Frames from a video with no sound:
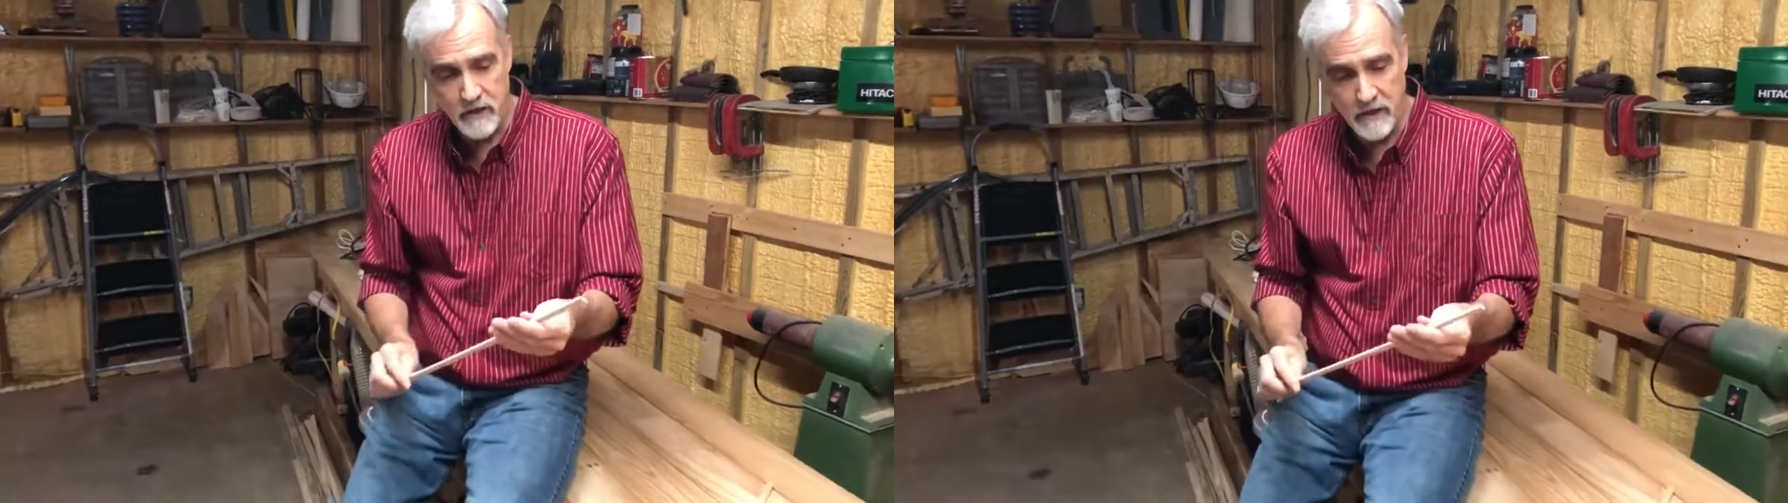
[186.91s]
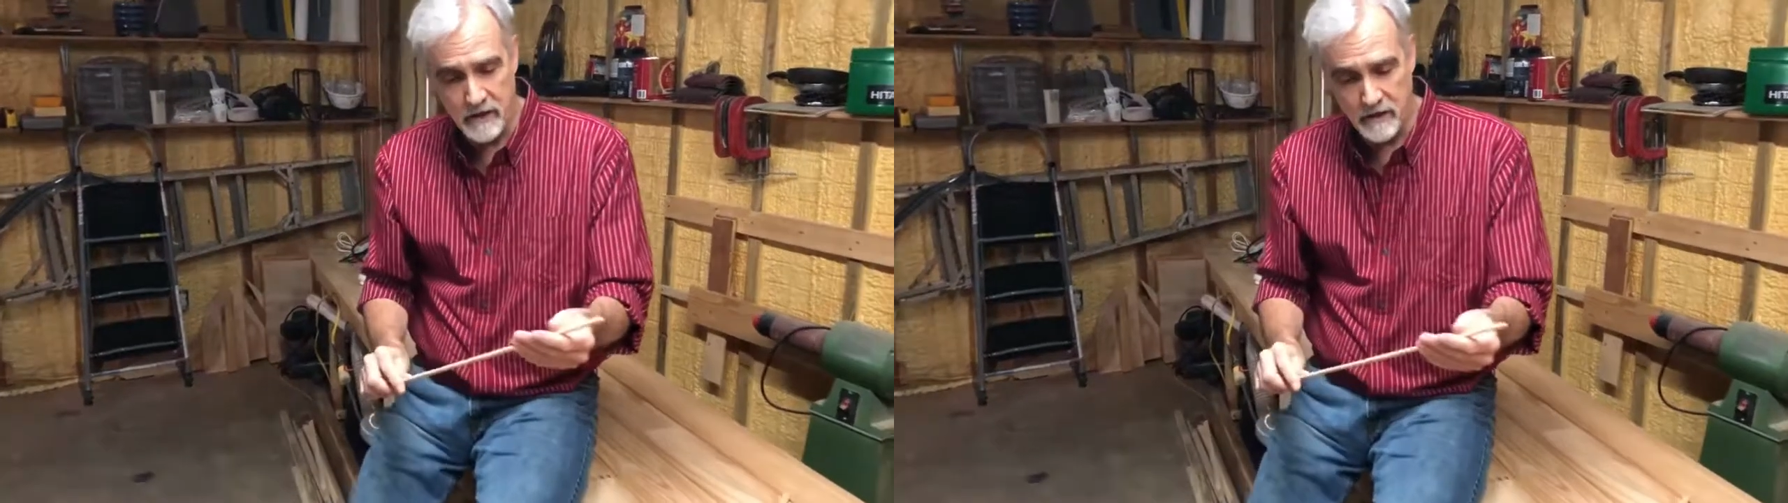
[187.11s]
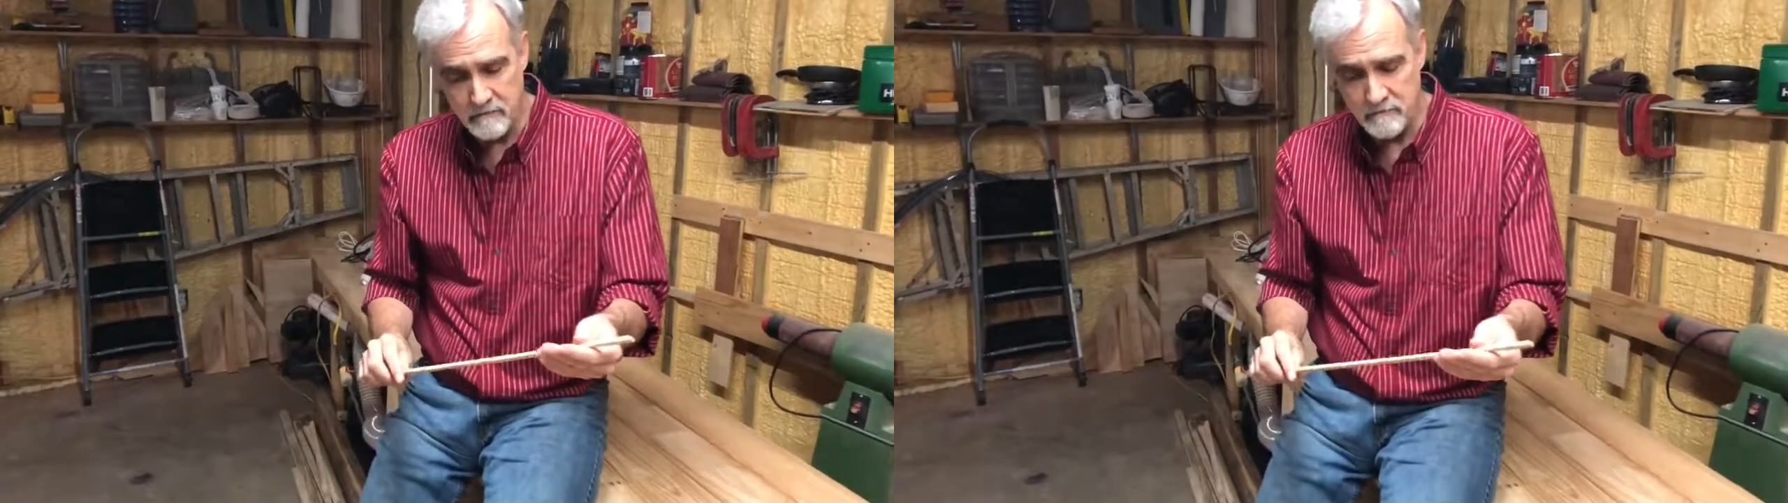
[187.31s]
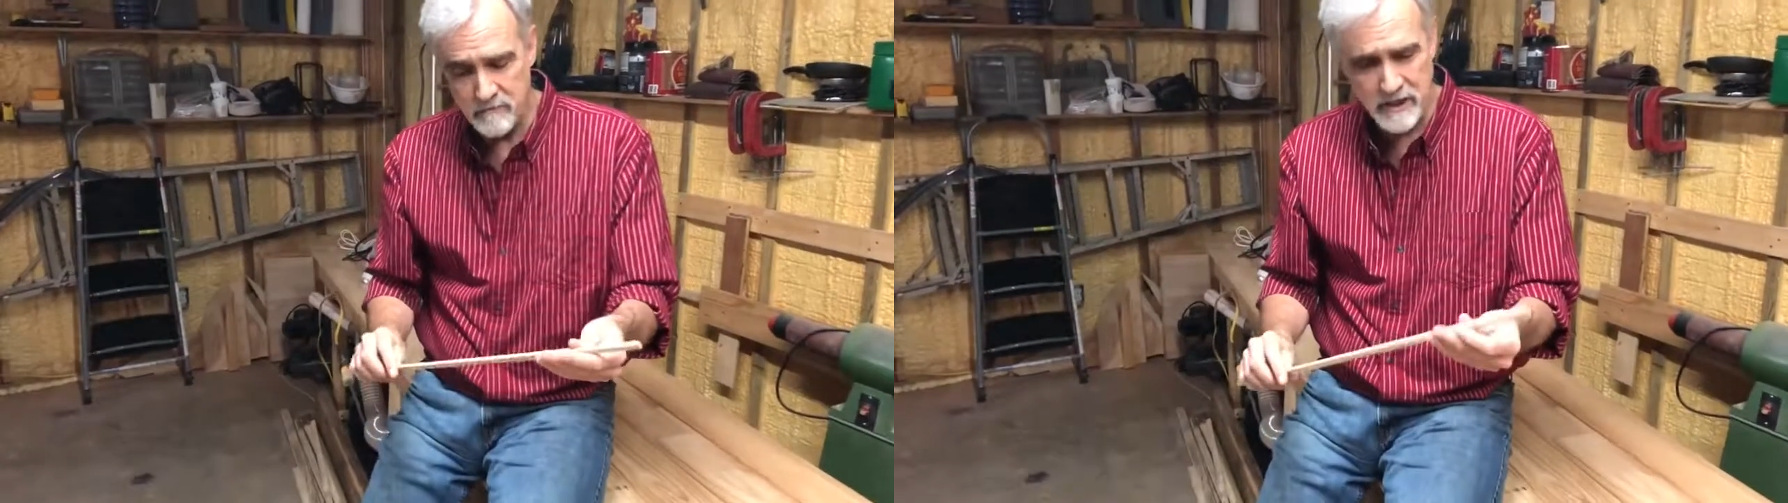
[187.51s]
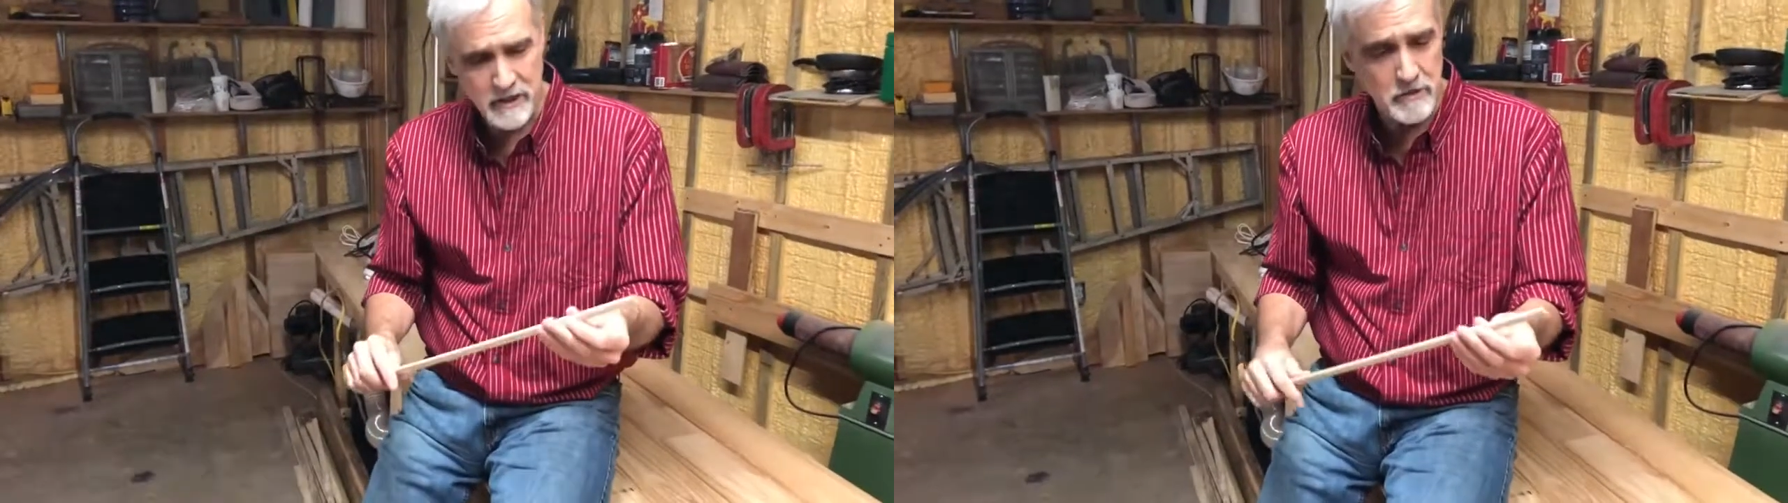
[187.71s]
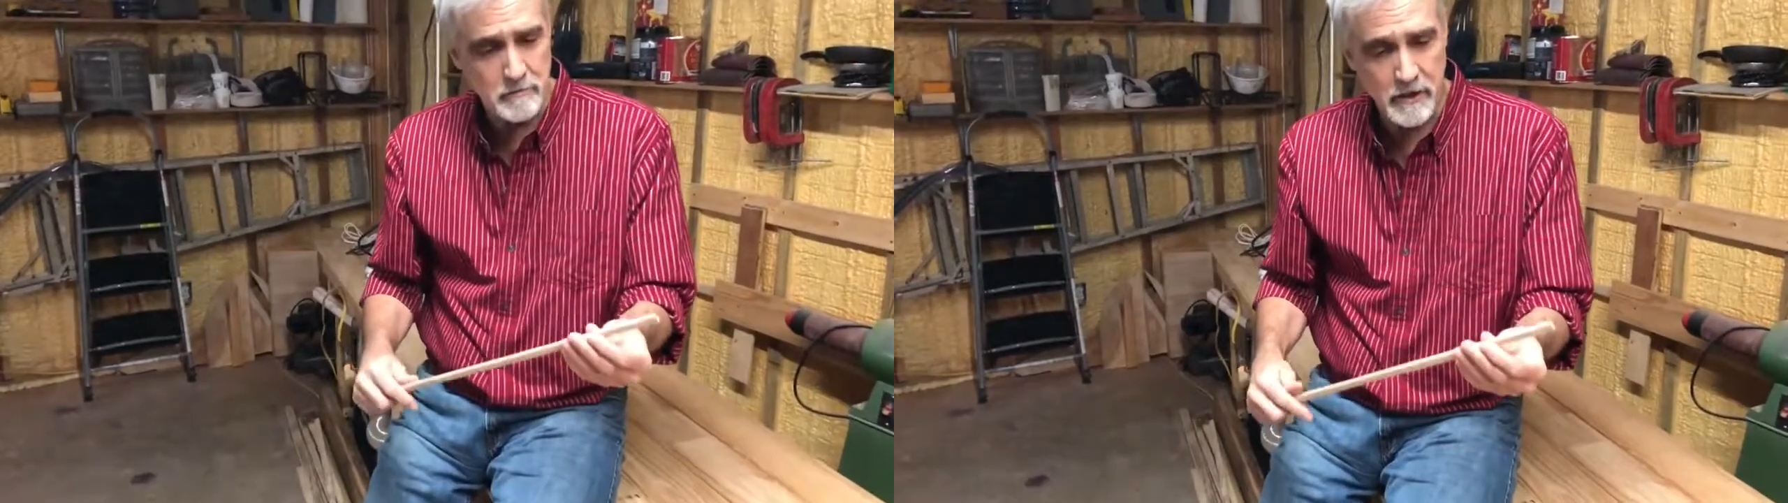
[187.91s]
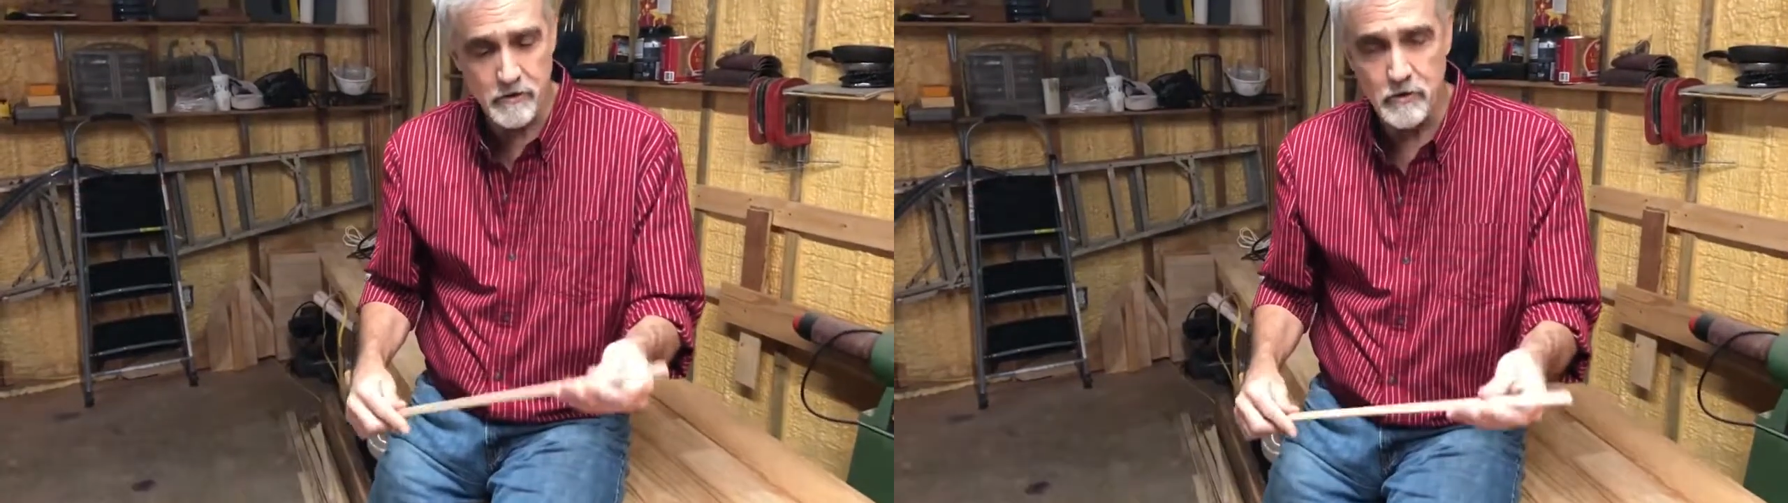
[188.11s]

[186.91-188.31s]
Uh, it takes about